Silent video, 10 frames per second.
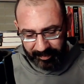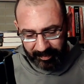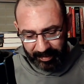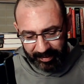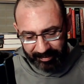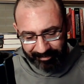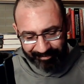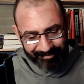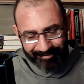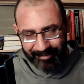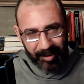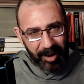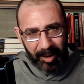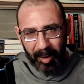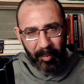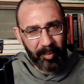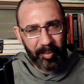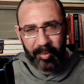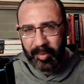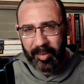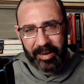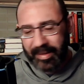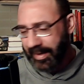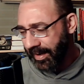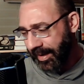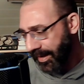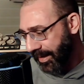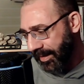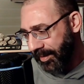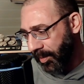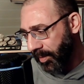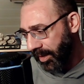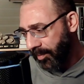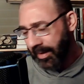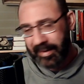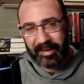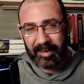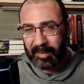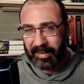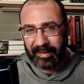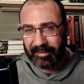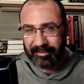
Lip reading: But I really don't recommend going